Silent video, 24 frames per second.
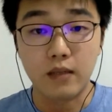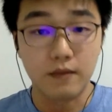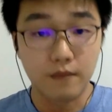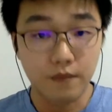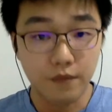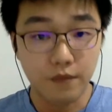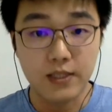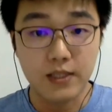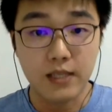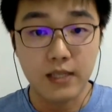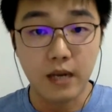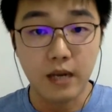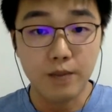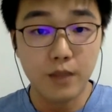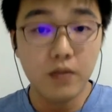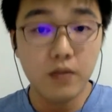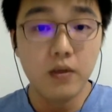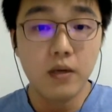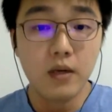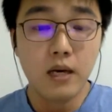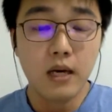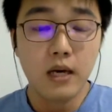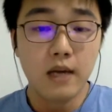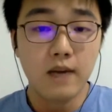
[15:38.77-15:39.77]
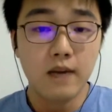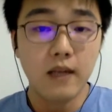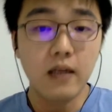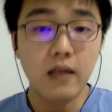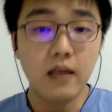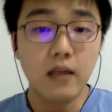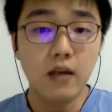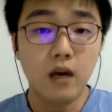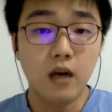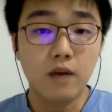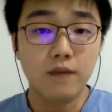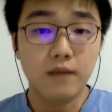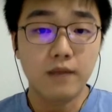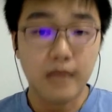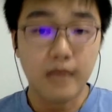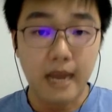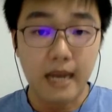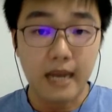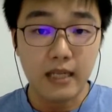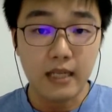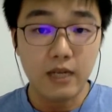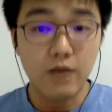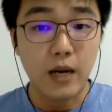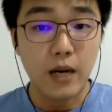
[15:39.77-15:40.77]
For example, think of
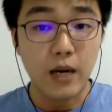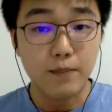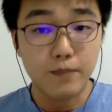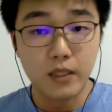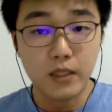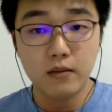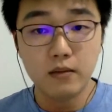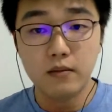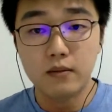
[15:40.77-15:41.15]
candy wrapper,